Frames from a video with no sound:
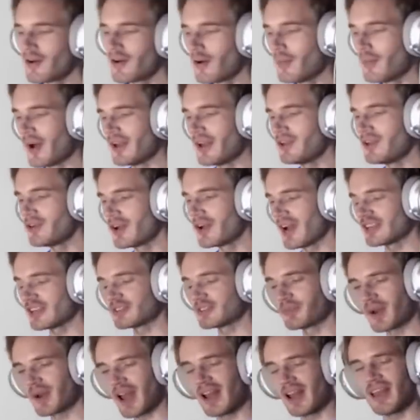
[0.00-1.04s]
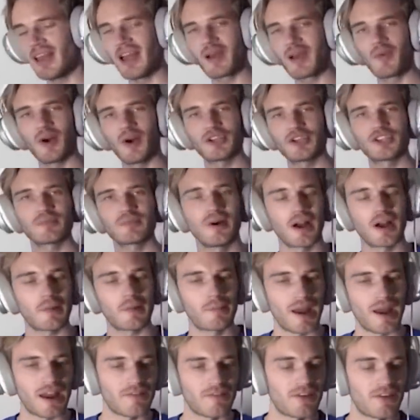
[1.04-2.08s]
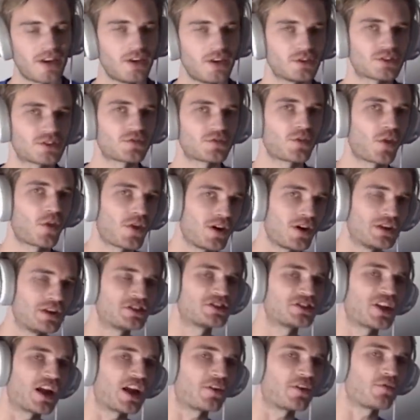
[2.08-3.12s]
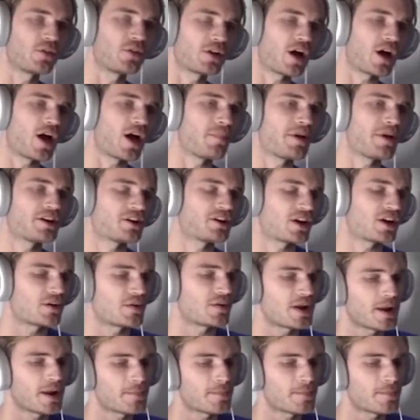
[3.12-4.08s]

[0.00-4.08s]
How about you guys? But I like watching mukbang videos for their insightful commentary.